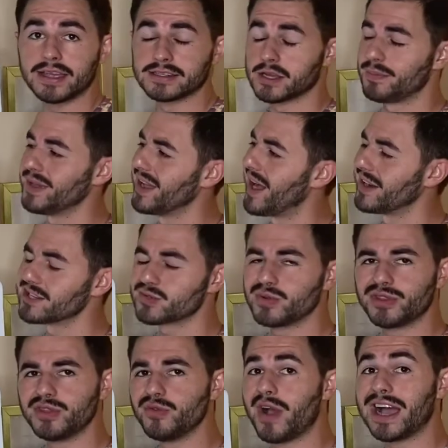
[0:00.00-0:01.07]
and to be honest
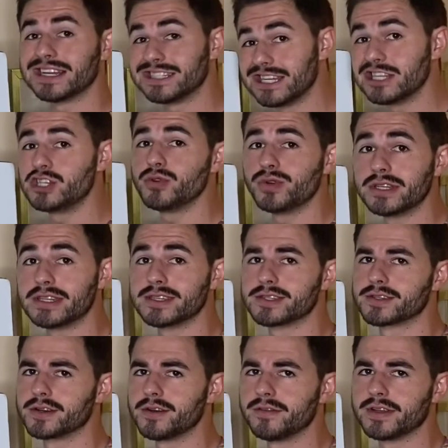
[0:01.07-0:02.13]
with you, I did you a
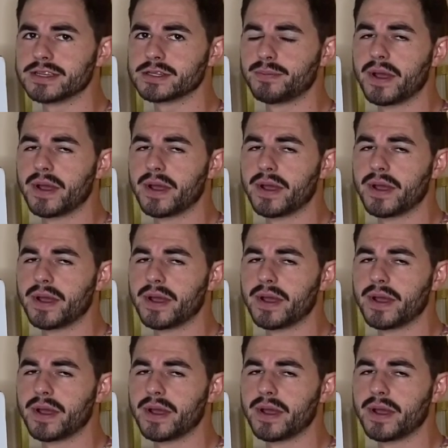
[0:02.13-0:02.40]
disservice